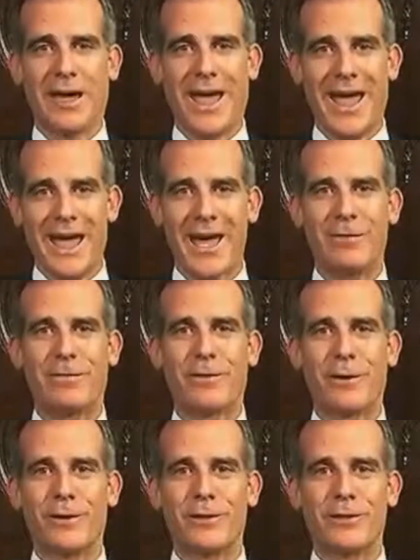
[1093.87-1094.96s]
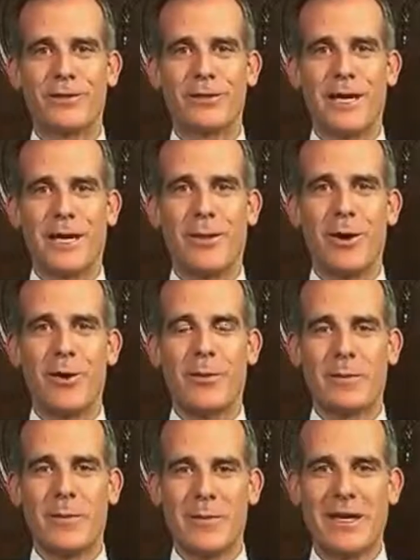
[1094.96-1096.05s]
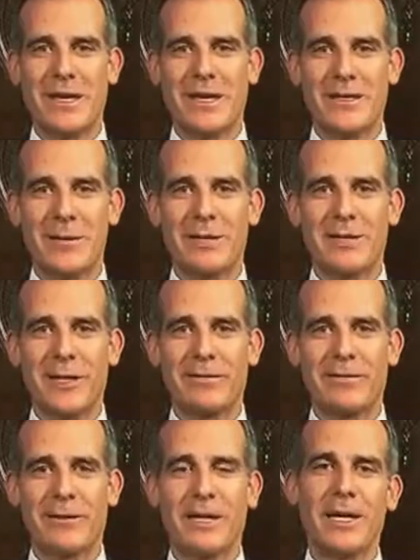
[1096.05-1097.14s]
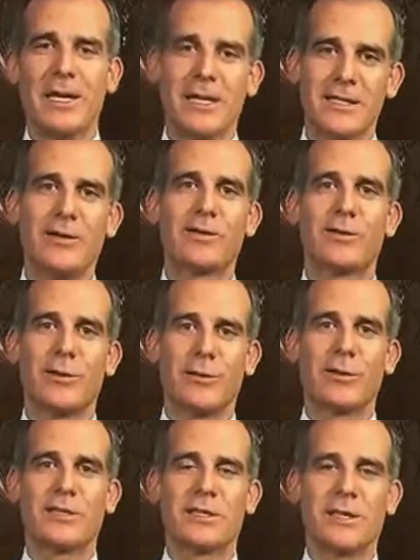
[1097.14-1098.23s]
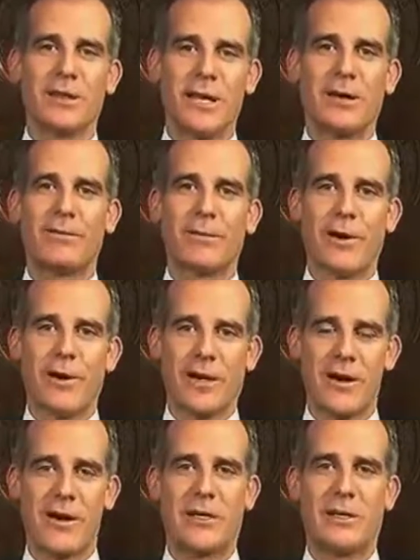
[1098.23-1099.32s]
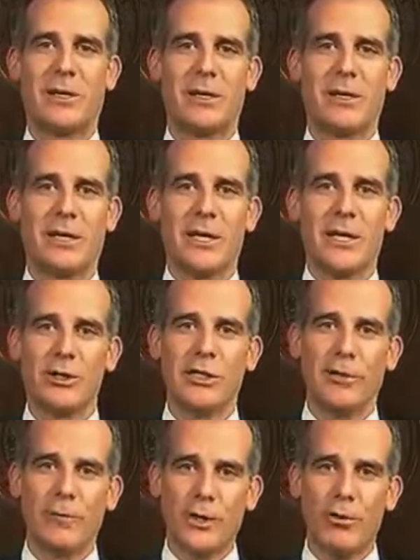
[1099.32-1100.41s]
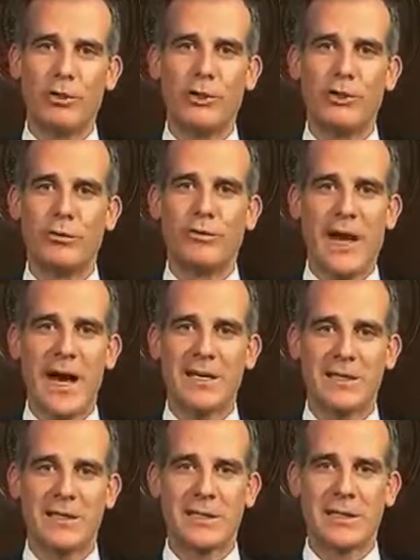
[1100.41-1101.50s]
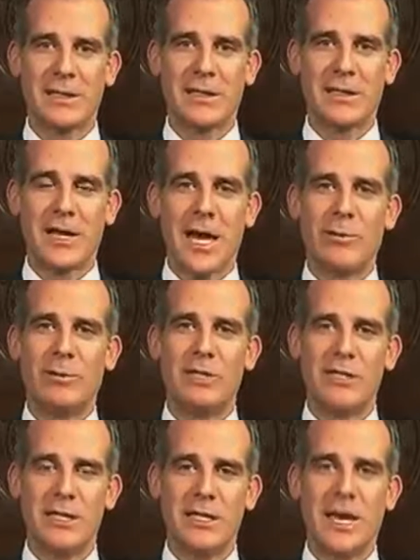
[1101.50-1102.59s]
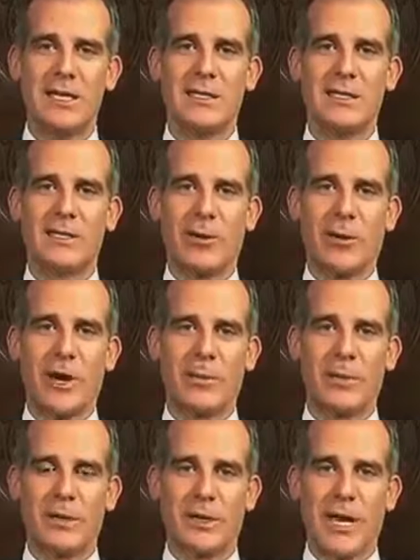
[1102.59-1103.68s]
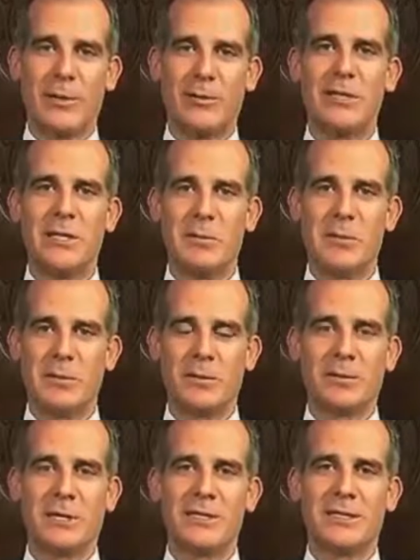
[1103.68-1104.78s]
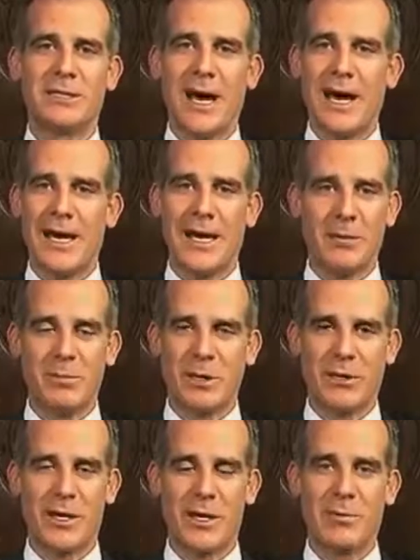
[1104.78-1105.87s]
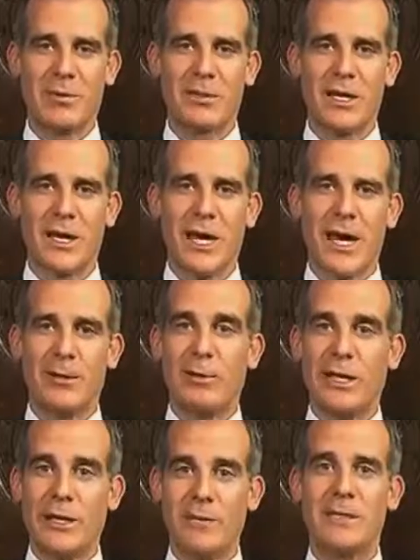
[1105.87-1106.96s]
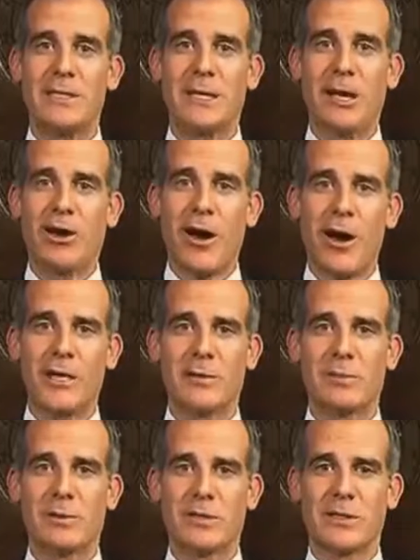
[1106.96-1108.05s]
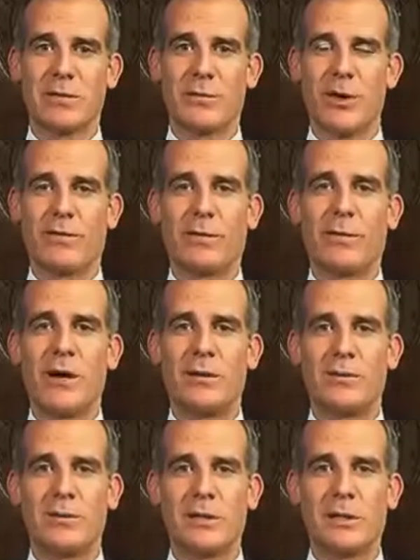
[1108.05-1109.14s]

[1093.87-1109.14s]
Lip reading: and for those who say, what about my economic suffering? It's also the worst thing for our economy. You see, if we go too fast and we see cases go up and we see people begin to die in bigger numbers and we even see our hospital system overwhelmed,